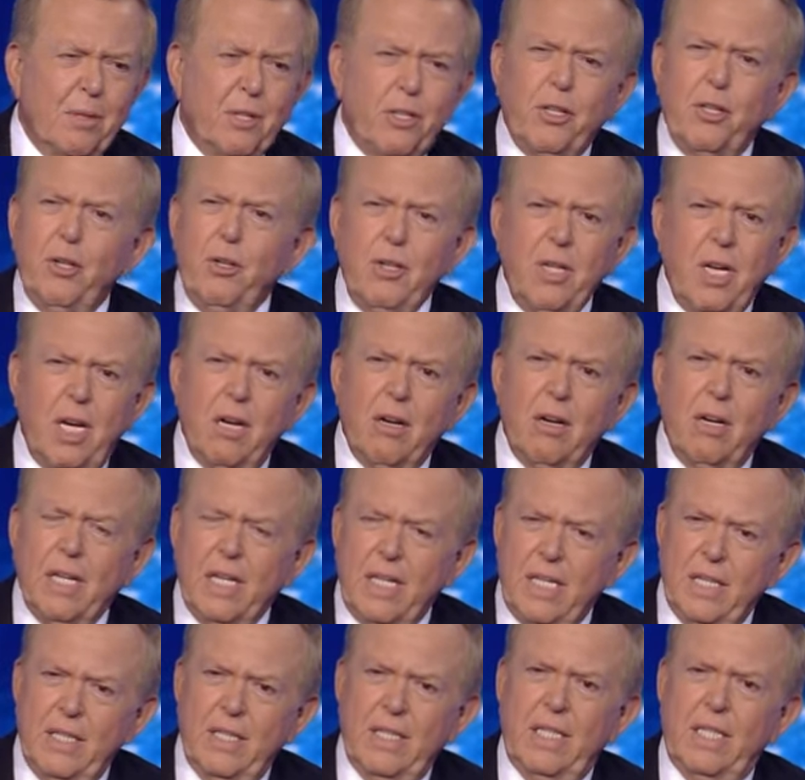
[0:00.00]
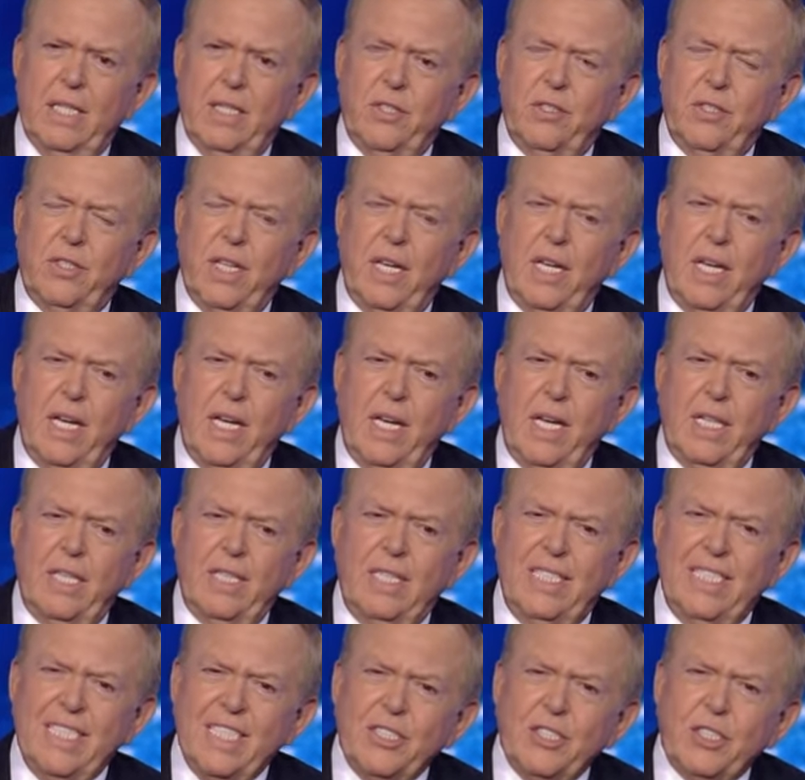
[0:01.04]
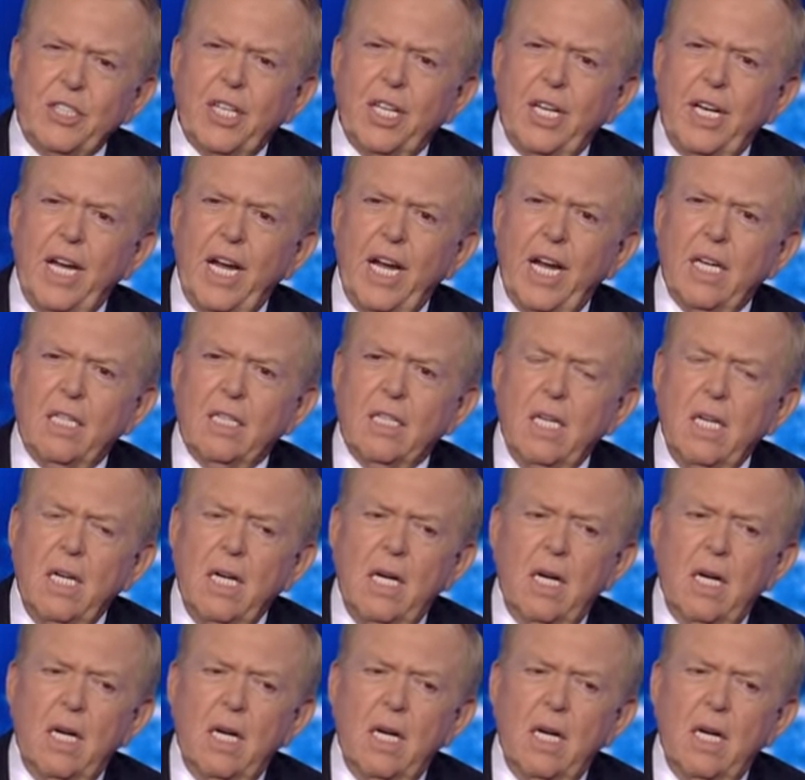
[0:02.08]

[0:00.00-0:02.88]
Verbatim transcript: peculiarity in this and disconnect